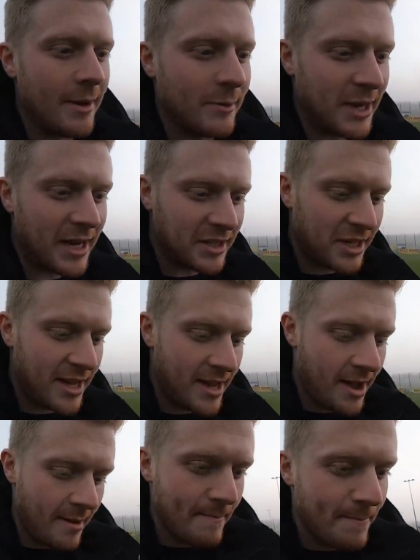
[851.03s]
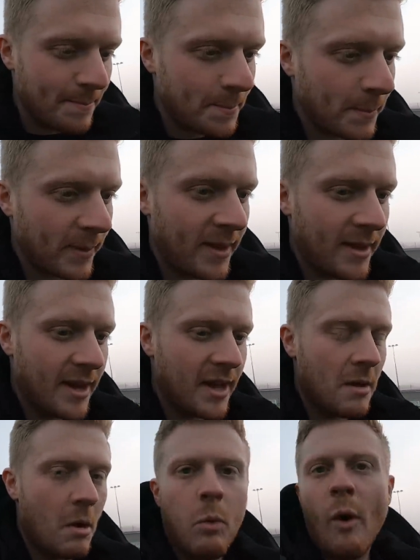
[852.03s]
It was actually um,
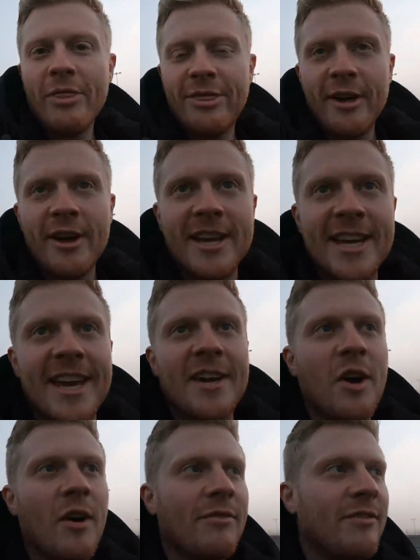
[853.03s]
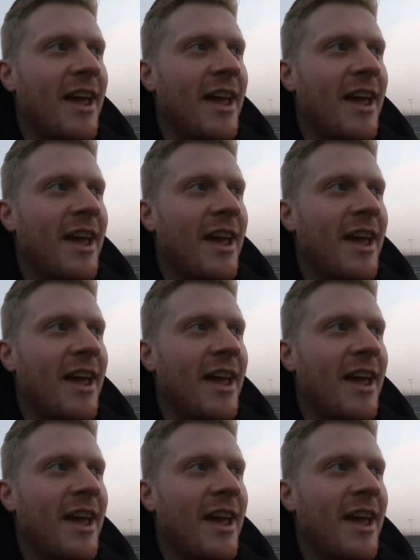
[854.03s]
a 1.30 kickoff.